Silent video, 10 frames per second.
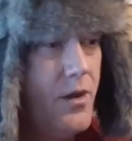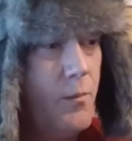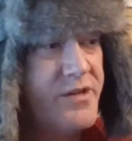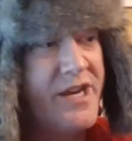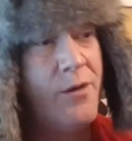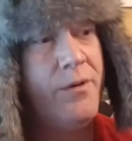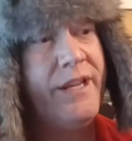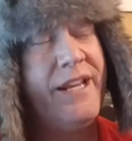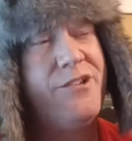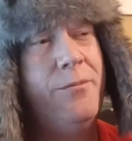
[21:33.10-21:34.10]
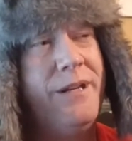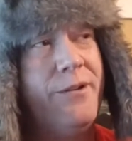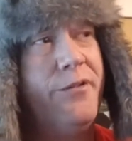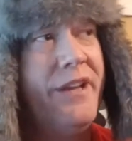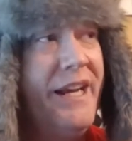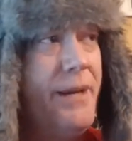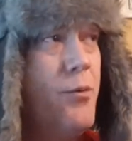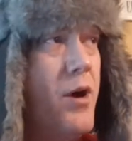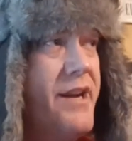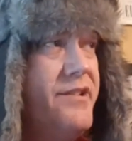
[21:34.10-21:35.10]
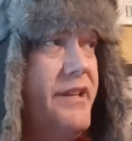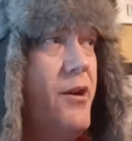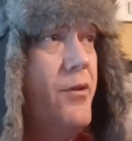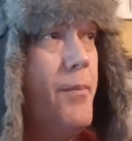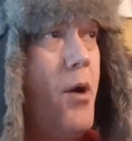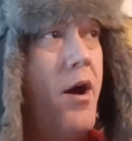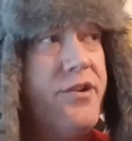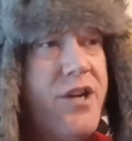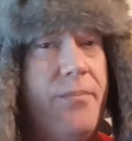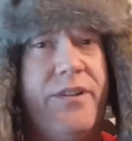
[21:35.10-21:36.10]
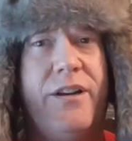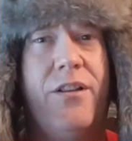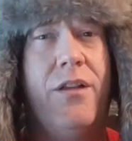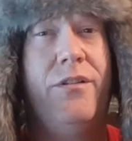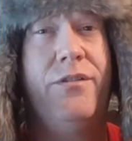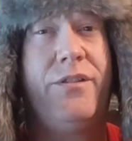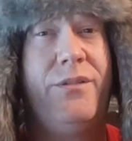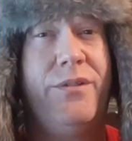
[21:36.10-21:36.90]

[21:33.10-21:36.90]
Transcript: which I don't really get too many of those anymore. I used to go to the pawn shops and get a lot of those,